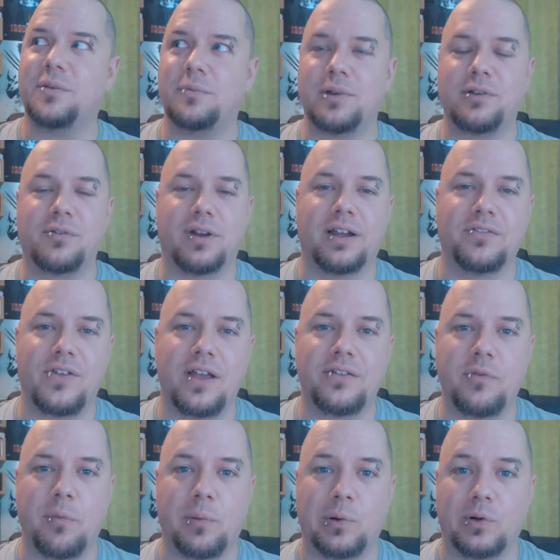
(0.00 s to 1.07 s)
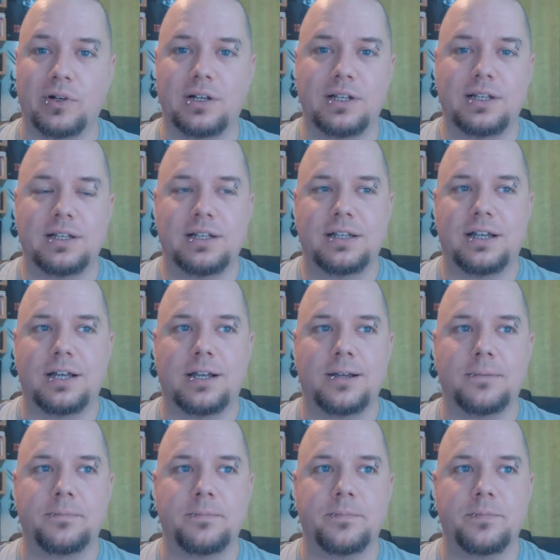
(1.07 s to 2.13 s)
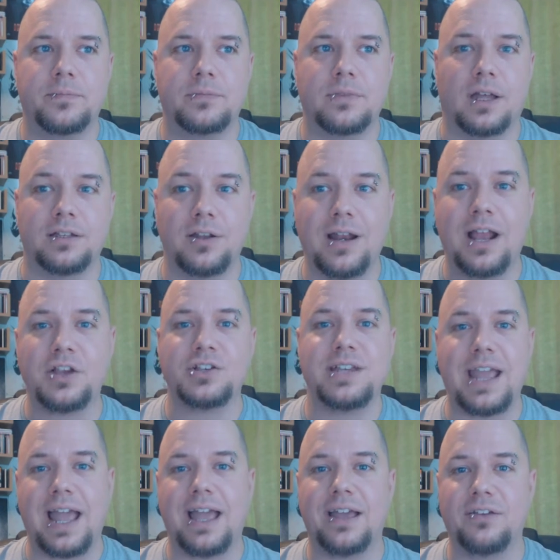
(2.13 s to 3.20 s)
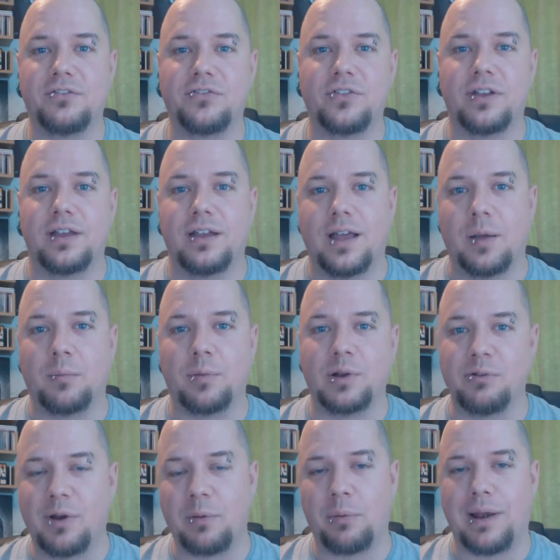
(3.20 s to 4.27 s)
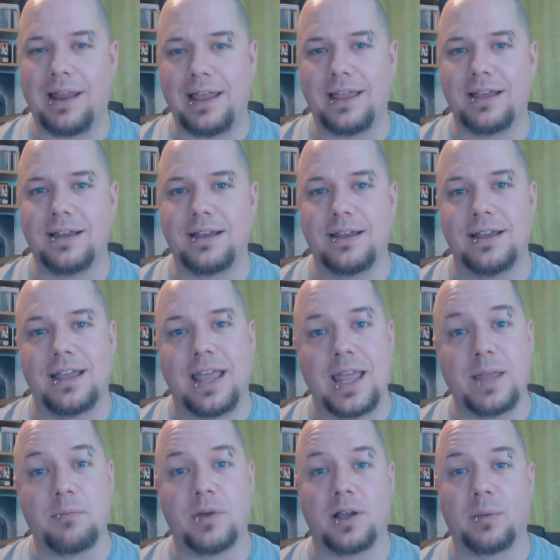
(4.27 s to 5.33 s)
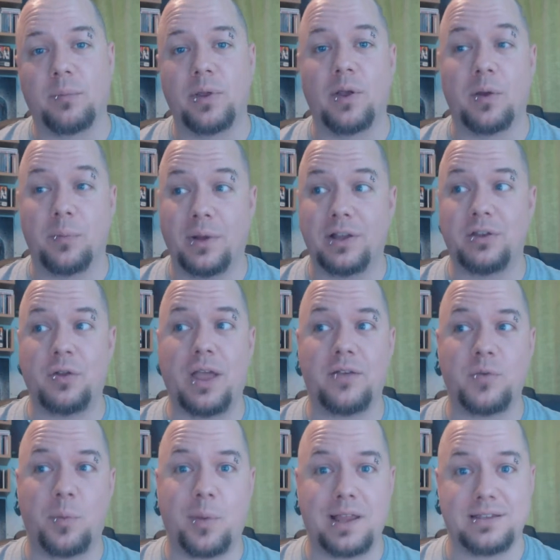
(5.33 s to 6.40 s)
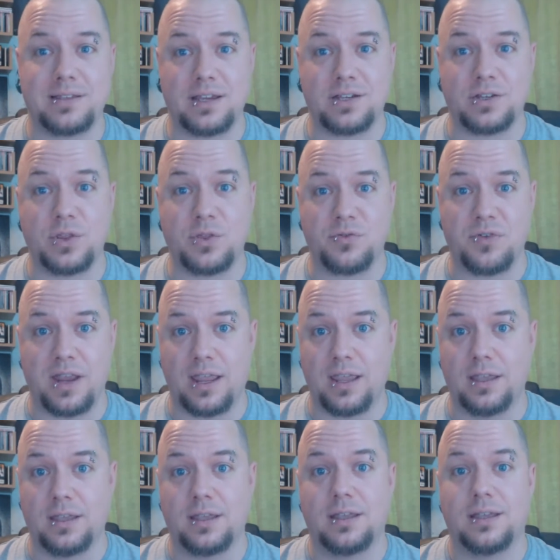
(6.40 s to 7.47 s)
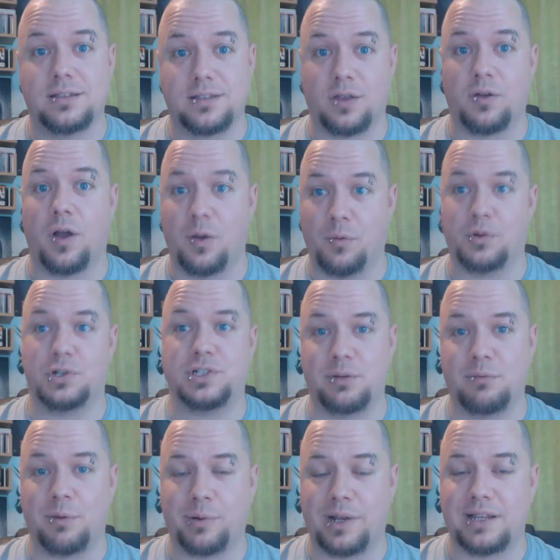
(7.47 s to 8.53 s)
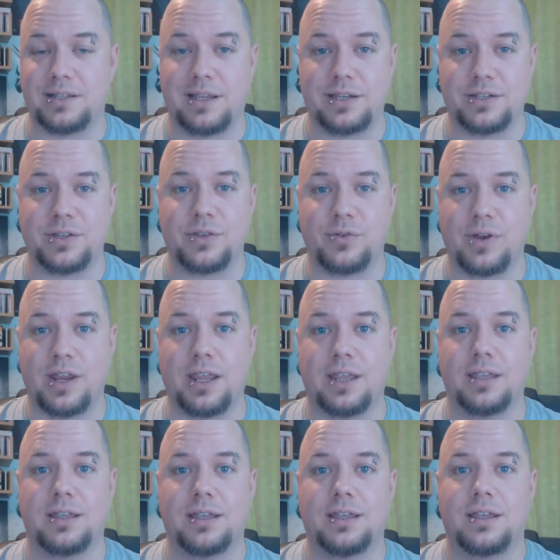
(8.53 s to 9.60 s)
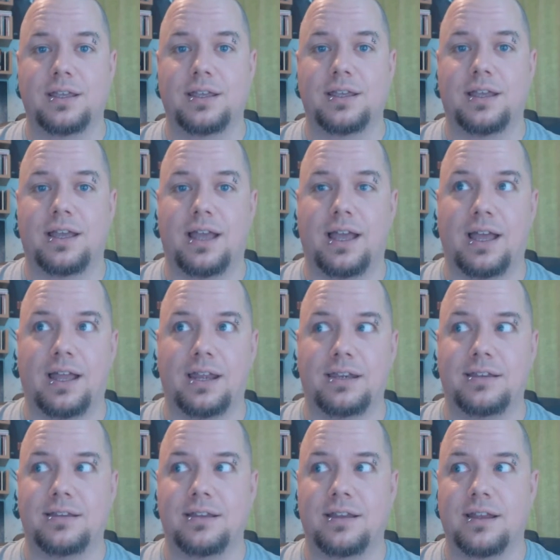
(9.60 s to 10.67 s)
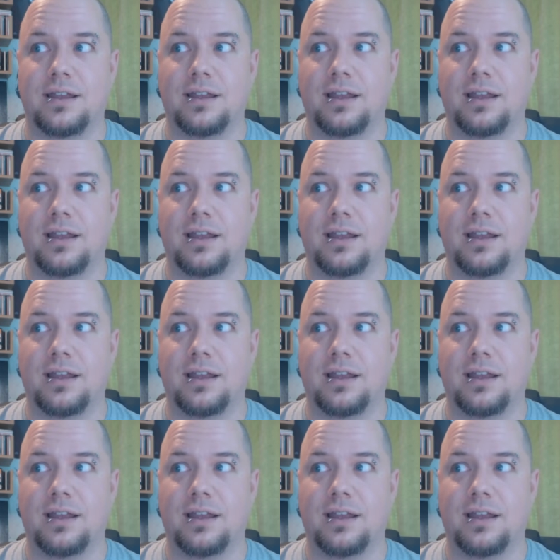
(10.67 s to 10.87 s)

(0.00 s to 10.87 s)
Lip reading: ever Blu-ray I've ever bought. I don't actually have a Blu-ray player in my computer, but I do have a PlayStation 3. So I watched it on my PlayStation 3. And